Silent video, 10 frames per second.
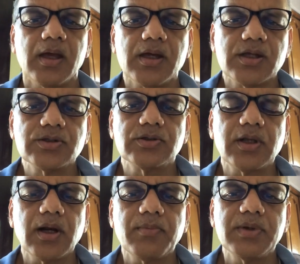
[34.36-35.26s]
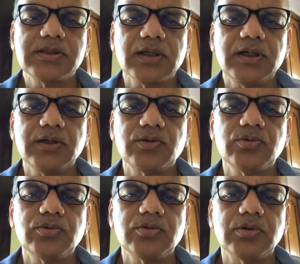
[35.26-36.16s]
So there are basically
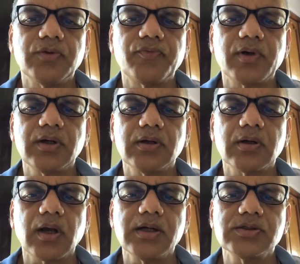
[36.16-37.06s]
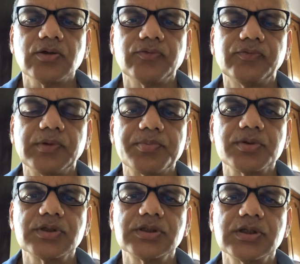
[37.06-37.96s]
two different kinds of
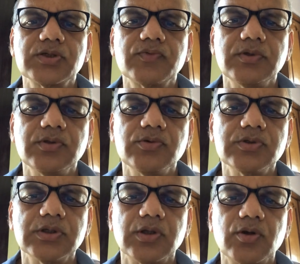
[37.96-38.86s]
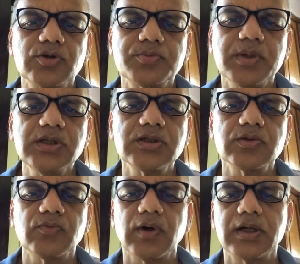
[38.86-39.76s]
processes we use in aerospace.
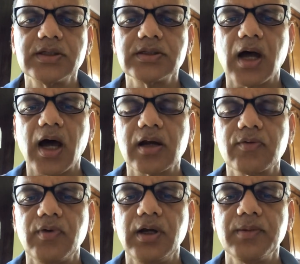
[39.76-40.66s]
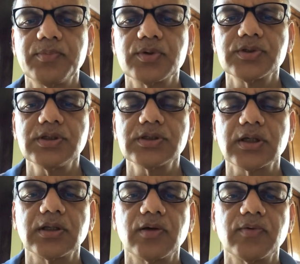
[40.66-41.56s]
One is the arc welding process,
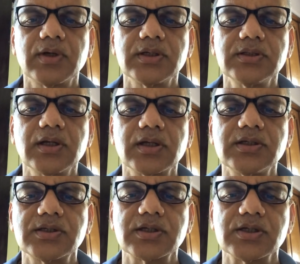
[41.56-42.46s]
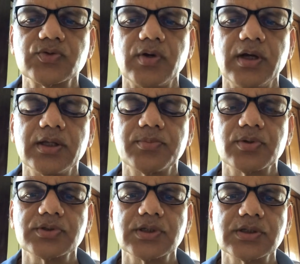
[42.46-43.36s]
other one is the resistance welding
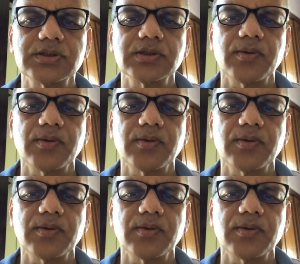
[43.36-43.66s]
process.